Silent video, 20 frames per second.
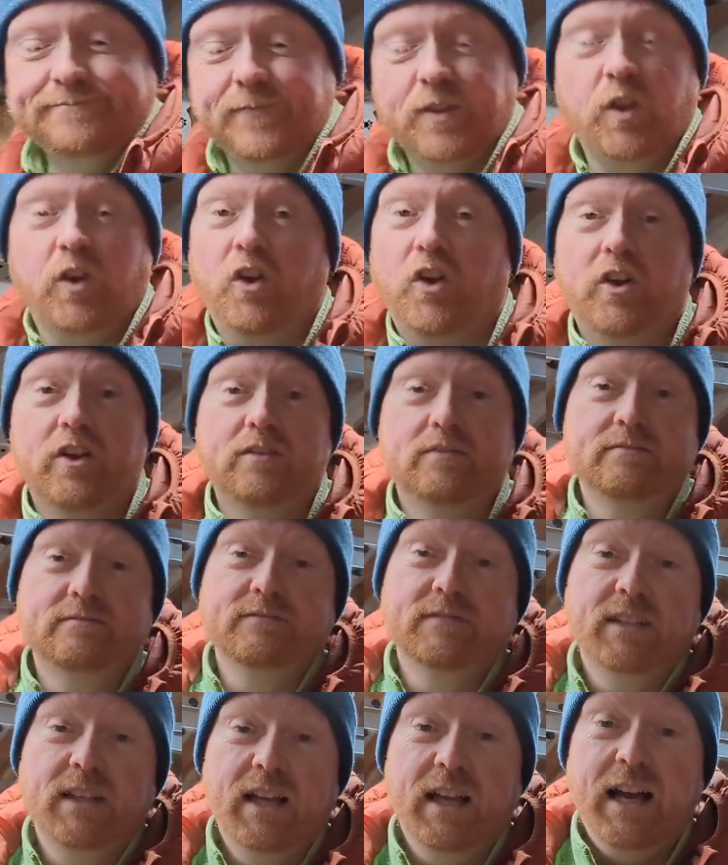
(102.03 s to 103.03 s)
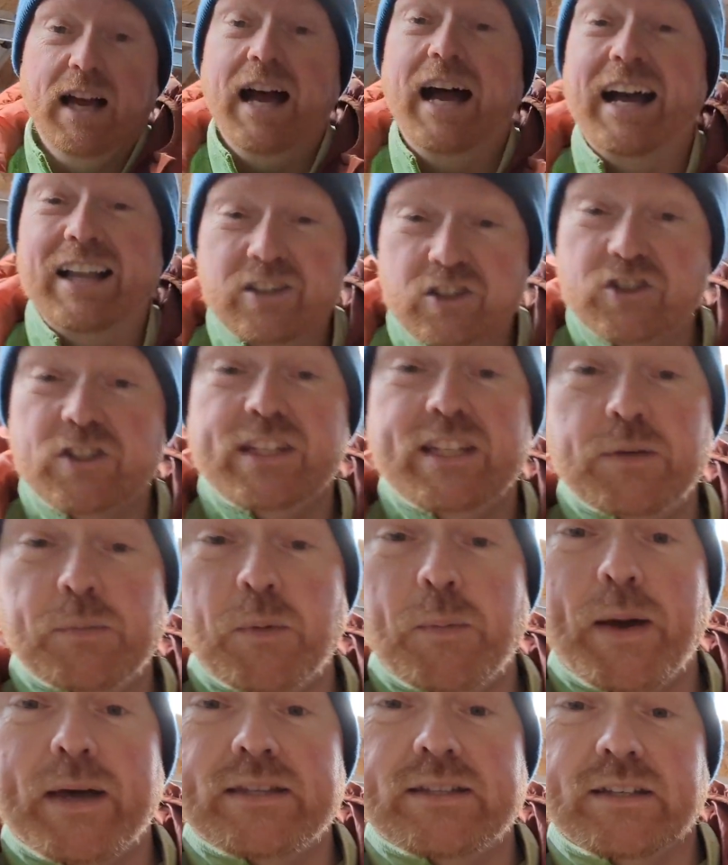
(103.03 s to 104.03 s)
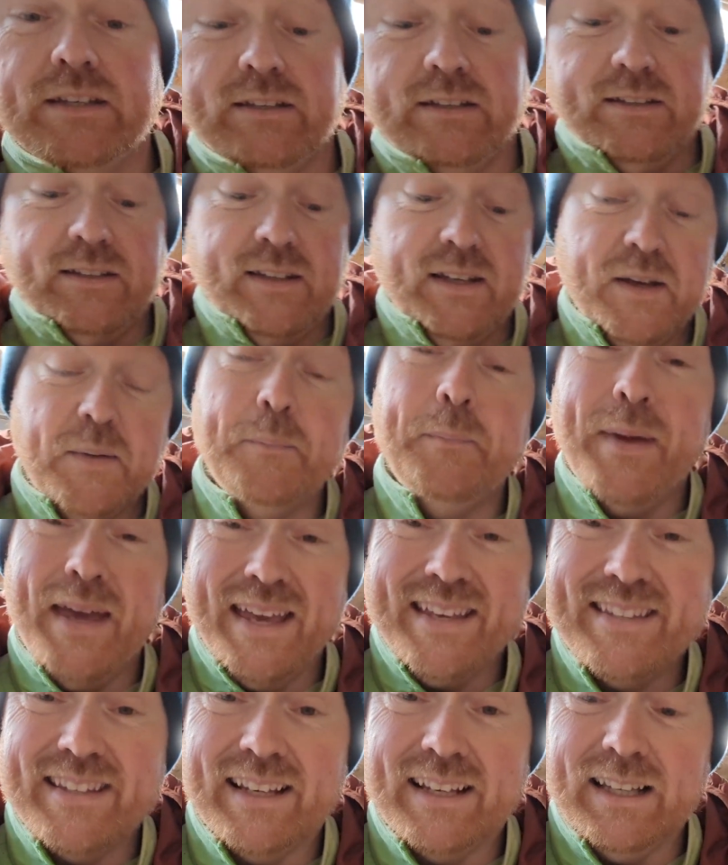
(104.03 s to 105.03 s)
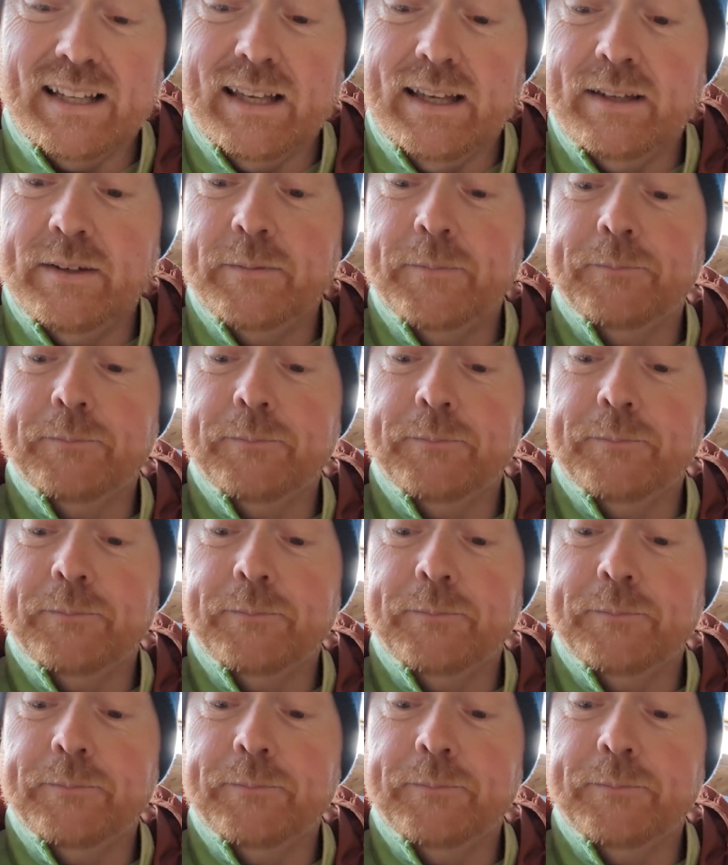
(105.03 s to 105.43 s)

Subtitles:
don't know. I just need to be better, basically.